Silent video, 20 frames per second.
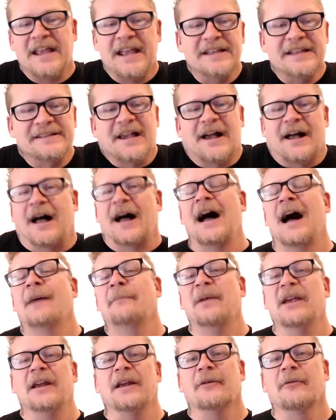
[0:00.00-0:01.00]
It's a
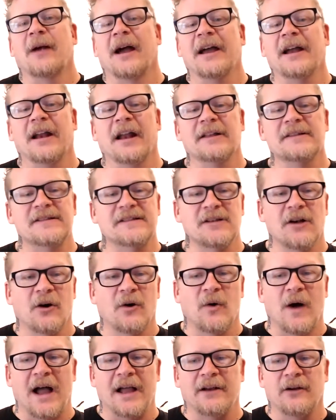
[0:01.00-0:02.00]
hobby, right? And
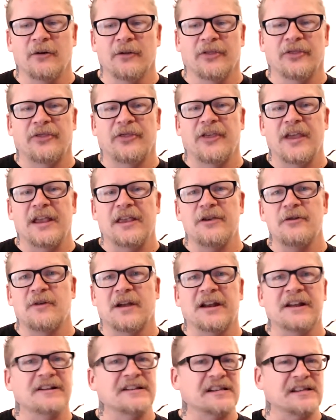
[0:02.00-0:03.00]
so I don't think you
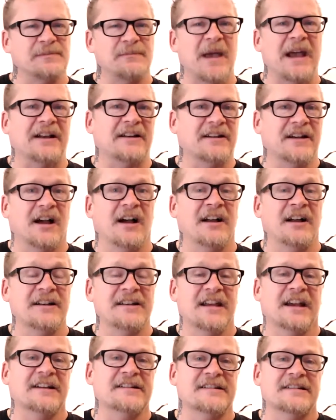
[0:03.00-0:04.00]
can expect
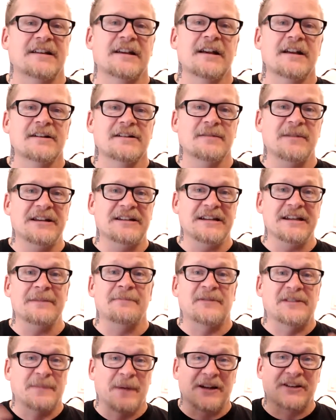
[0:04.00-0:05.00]
context to be
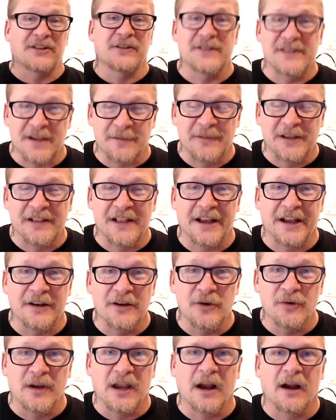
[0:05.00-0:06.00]
deep, especially something like a
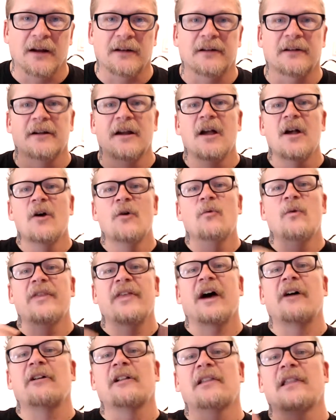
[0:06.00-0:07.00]
new character,
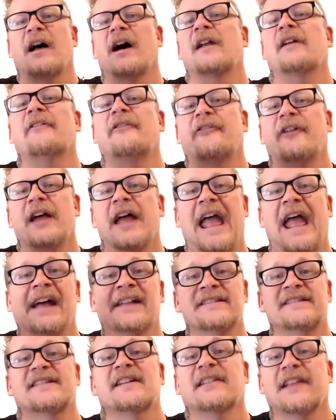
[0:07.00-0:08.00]
without a lot of
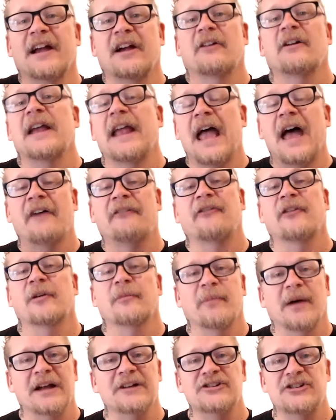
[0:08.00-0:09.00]
ancillary
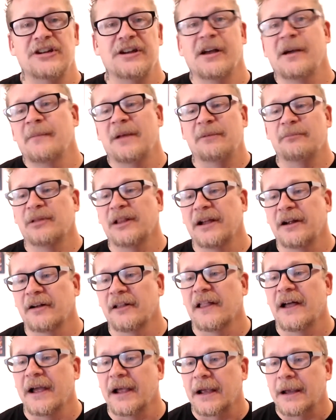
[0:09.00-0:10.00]
effort by G M and player
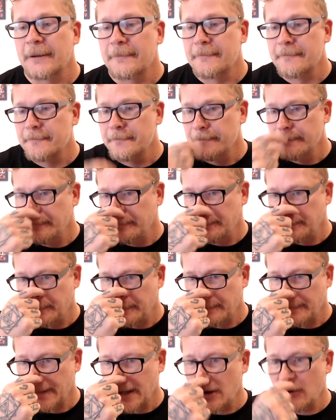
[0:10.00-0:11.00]
alike.
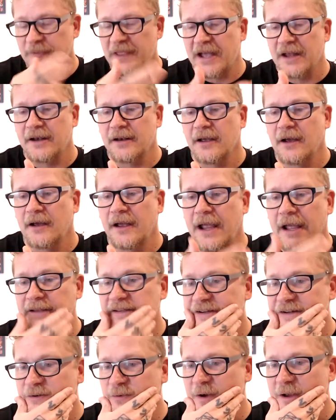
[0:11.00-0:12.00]
I hope that uh,
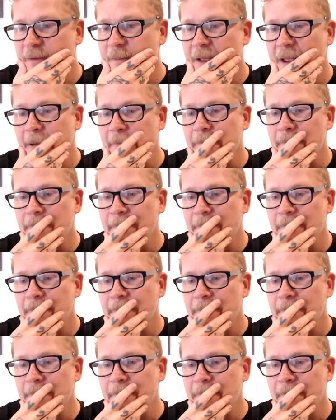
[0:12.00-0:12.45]
answers what you meant.